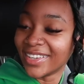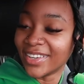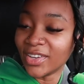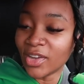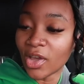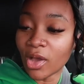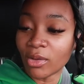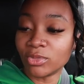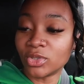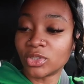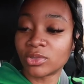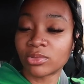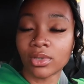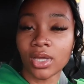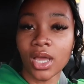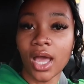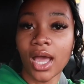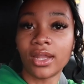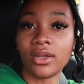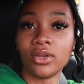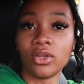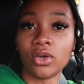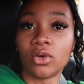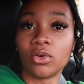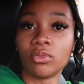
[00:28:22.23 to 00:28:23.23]
No, I'm just playing. I
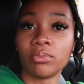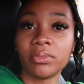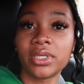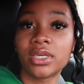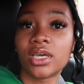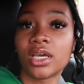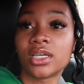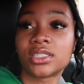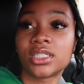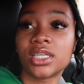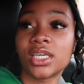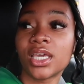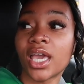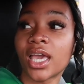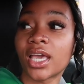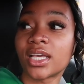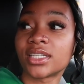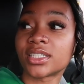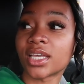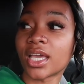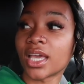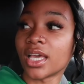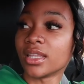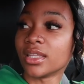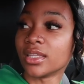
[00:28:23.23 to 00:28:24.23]
well, don't, people drive crazy. I
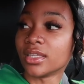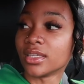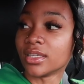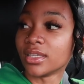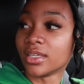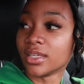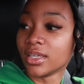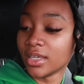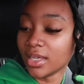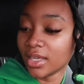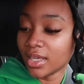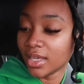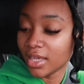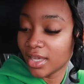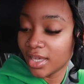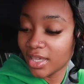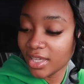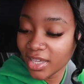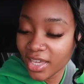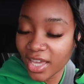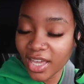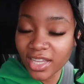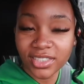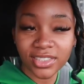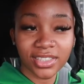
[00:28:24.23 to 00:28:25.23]
want hella, to.
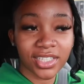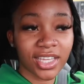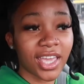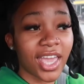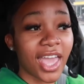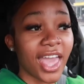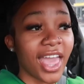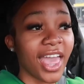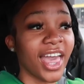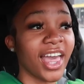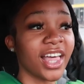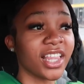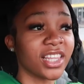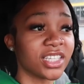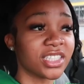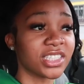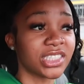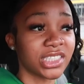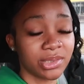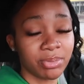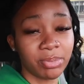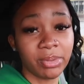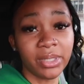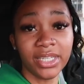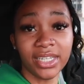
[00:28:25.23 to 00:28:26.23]
He has hella
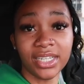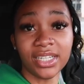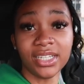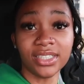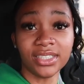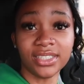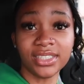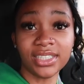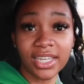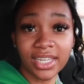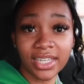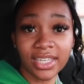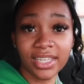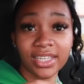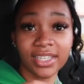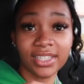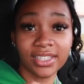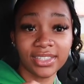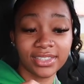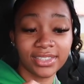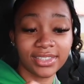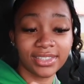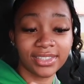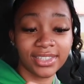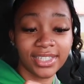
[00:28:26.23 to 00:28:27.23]
speeding
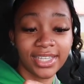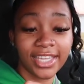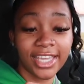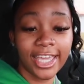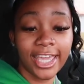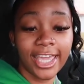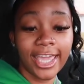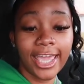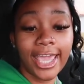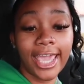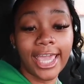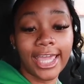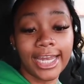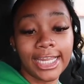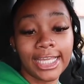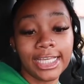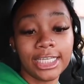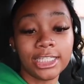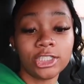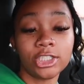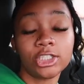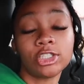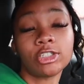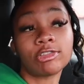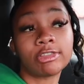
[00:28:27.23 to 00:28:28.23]
tickets, and
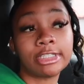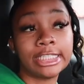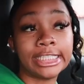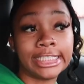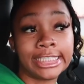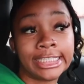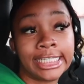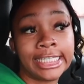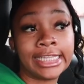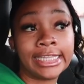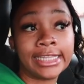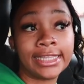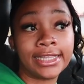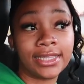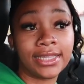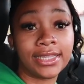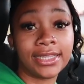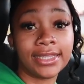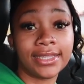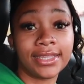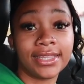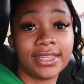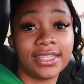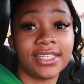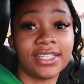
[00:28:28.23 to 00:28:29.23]
he's the
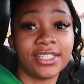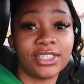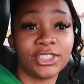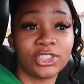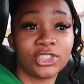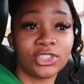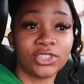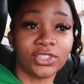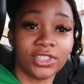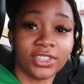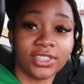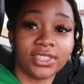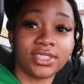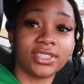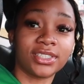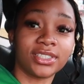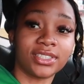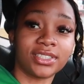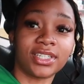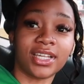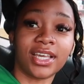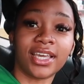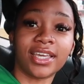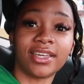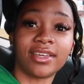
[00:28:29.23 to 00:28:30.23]
reason the insurance is
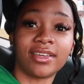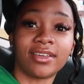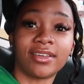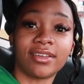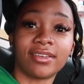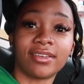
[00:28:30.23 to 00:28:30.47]
like.